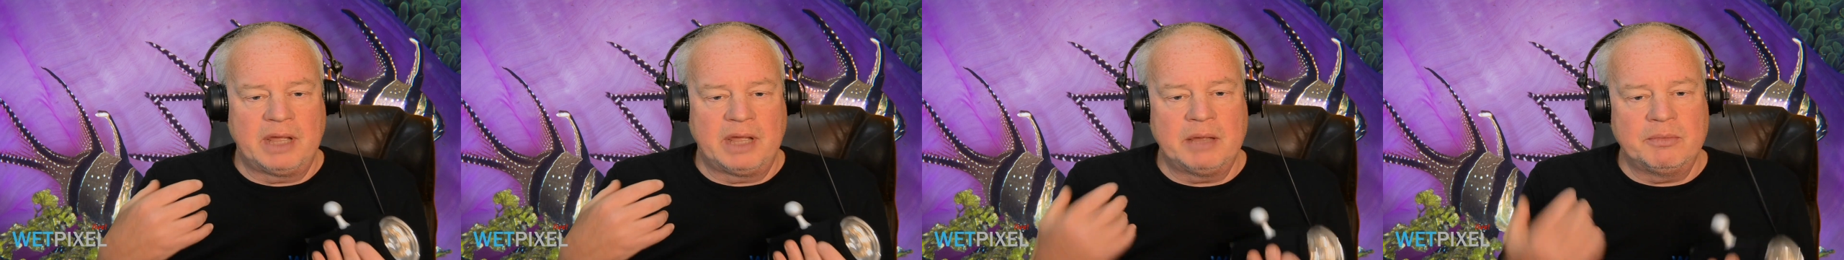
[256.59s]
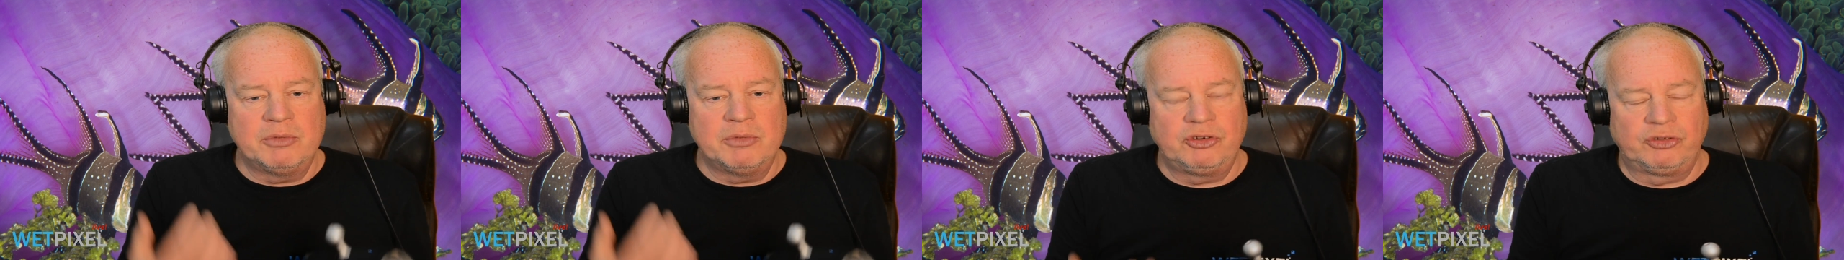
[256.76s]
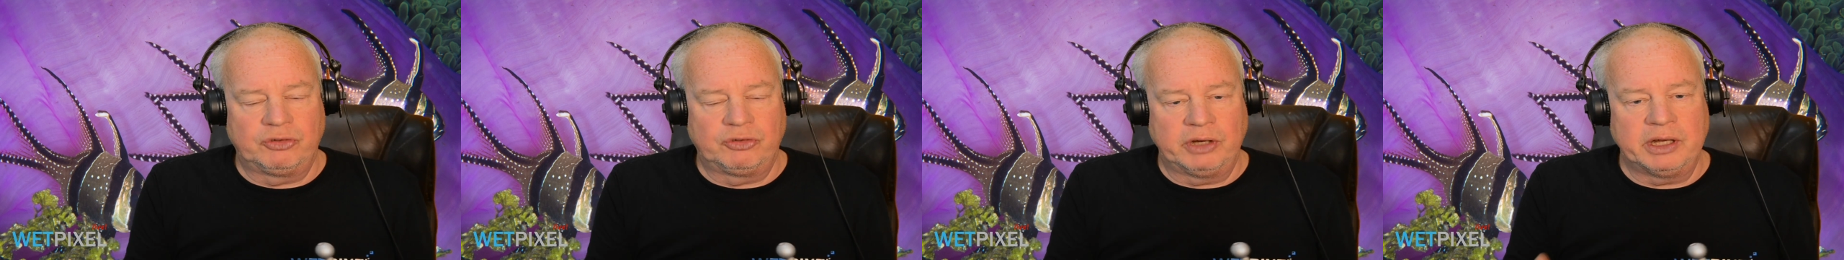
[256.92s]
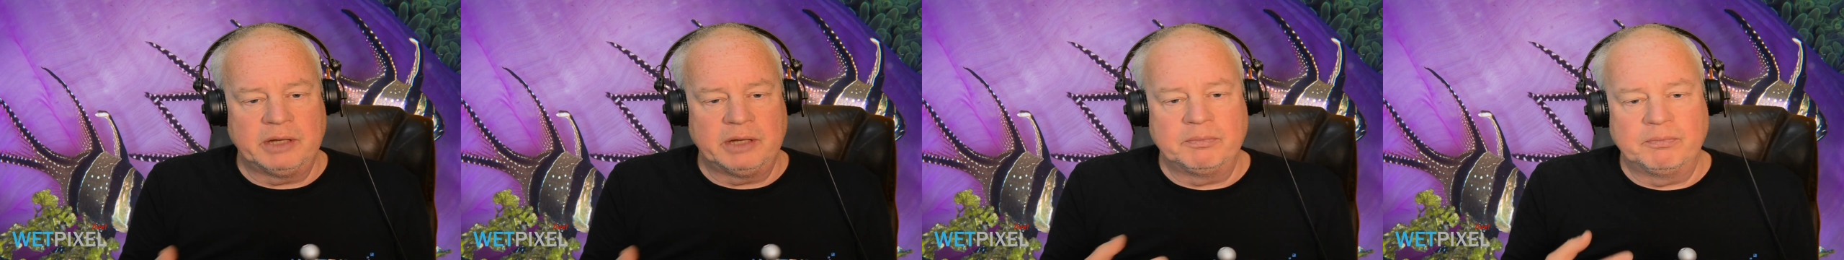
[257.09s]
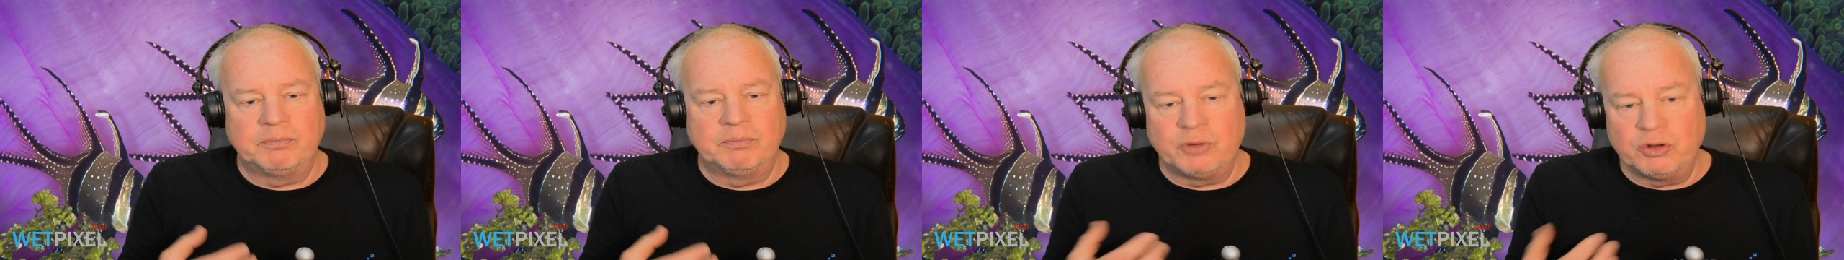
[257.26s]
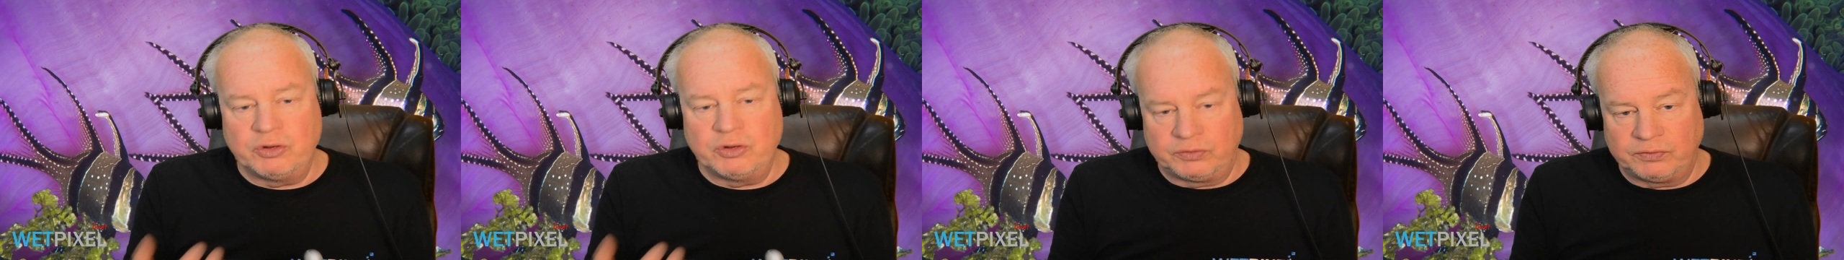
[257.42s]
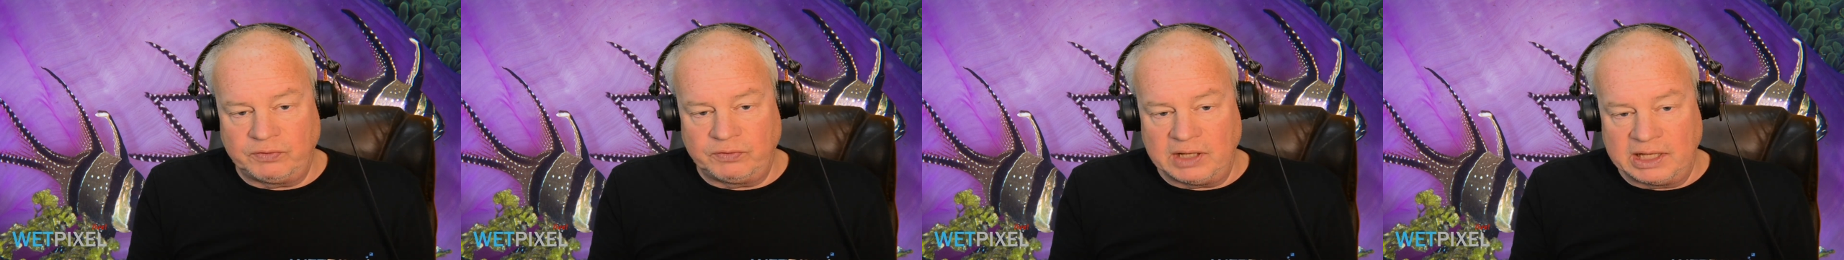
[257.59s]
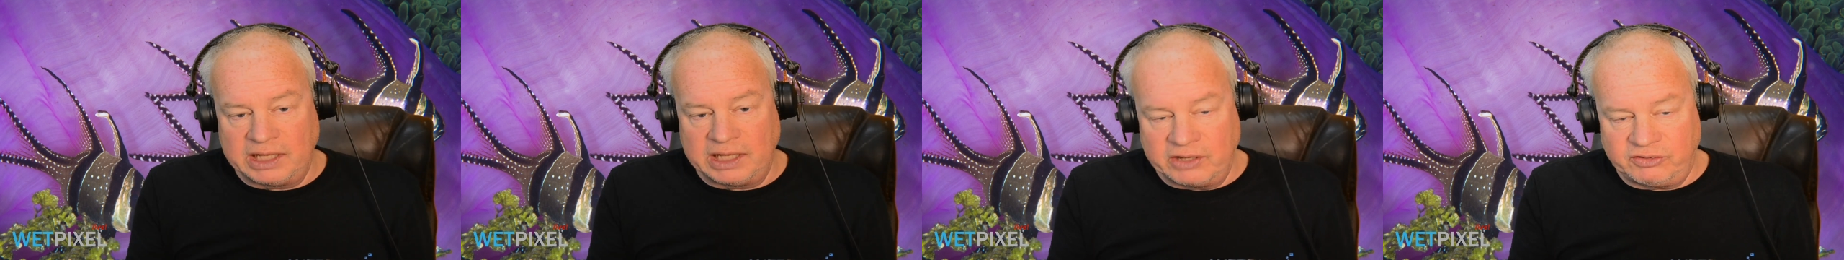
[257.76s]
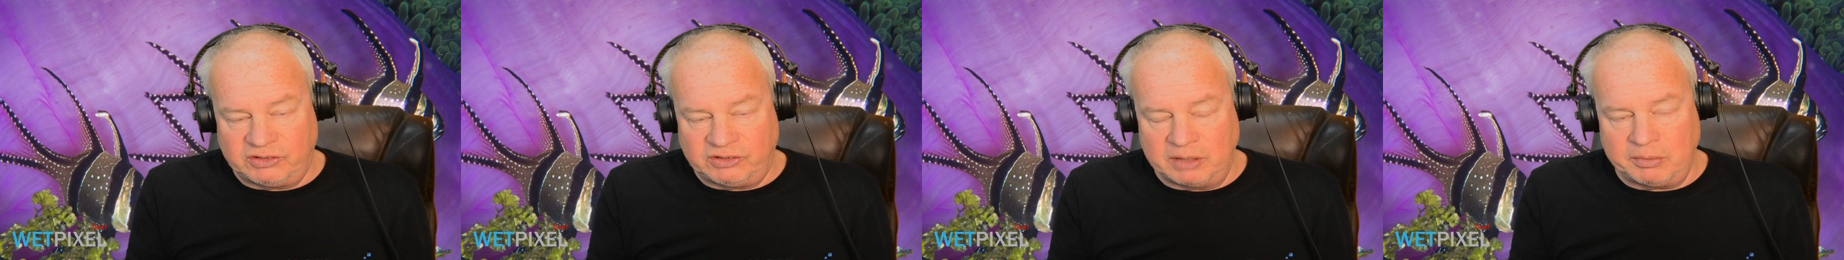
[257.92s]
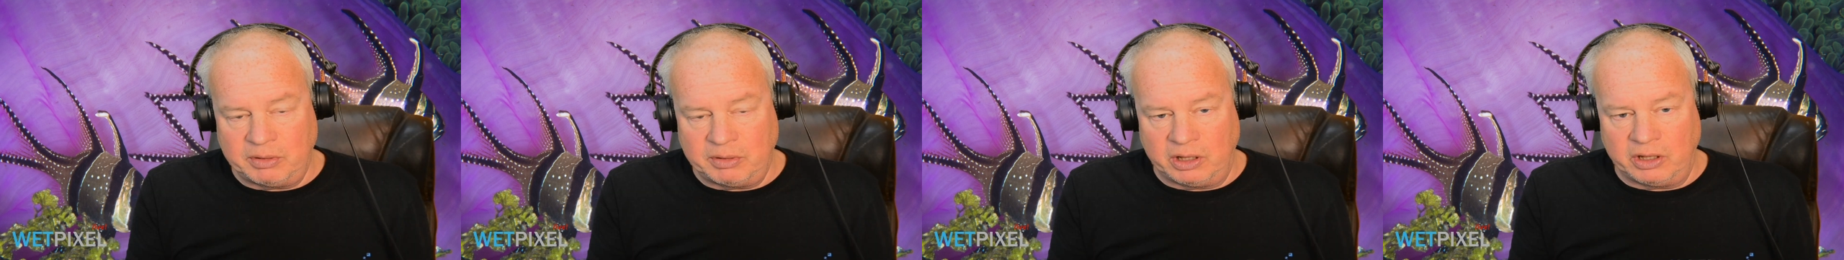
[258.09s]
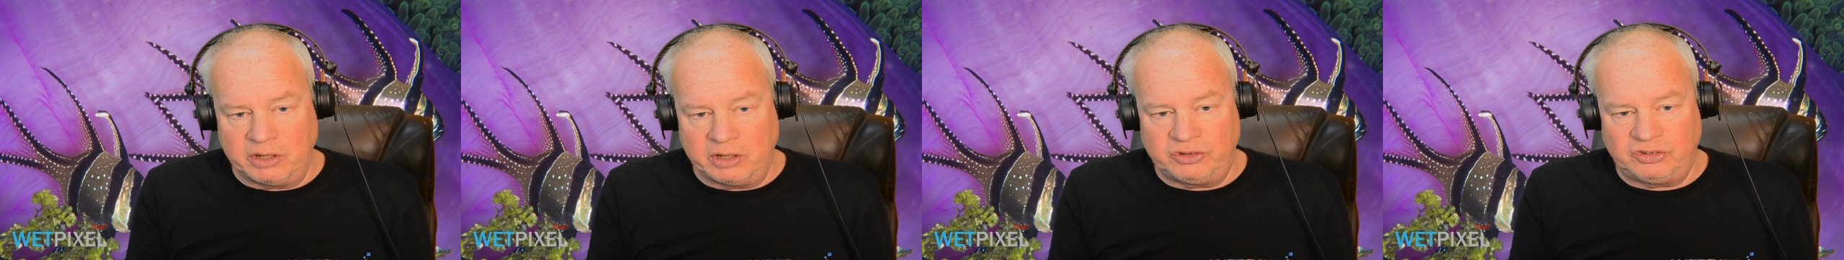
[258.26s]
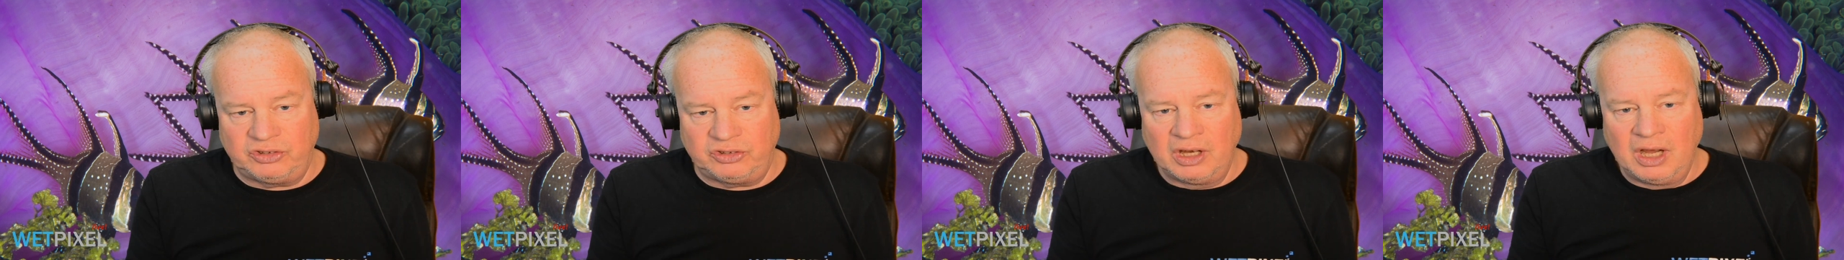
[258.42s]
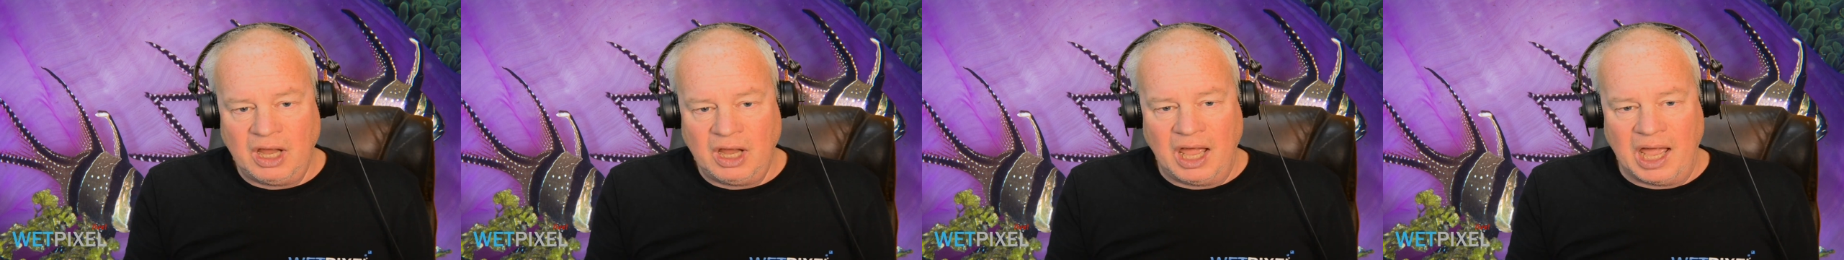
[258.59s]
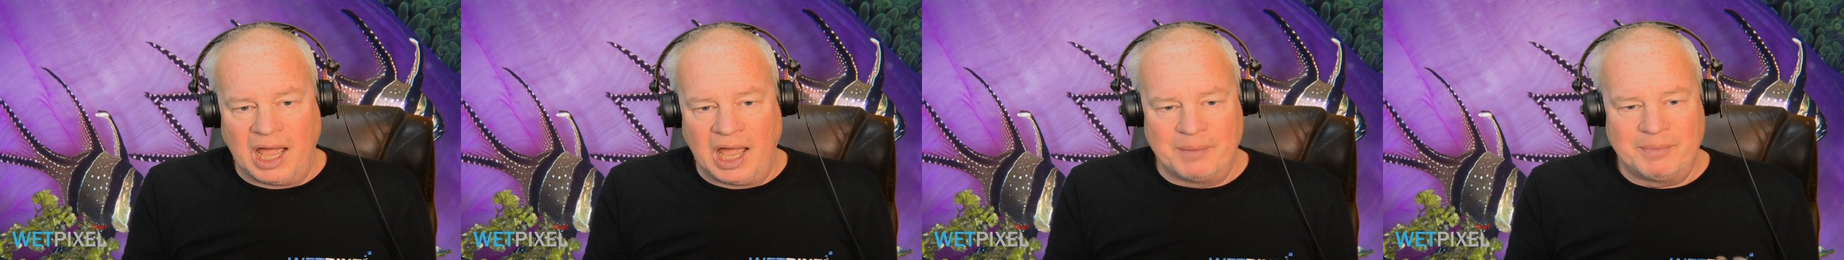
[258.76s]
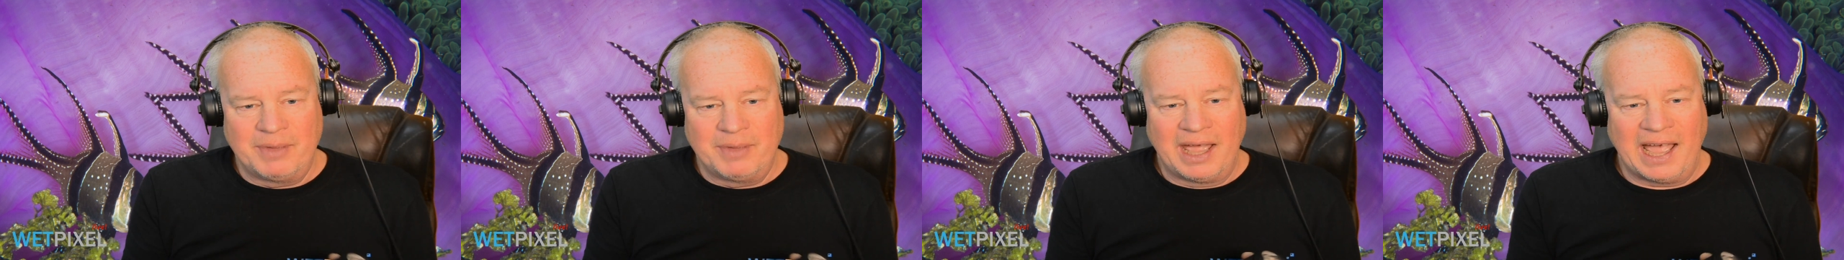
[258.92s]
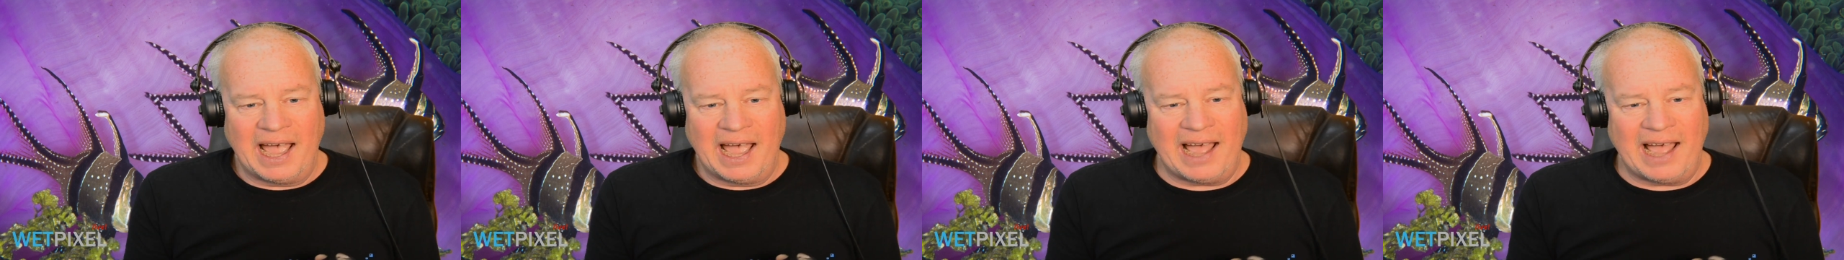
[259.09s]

imagery, beautifully lit image. And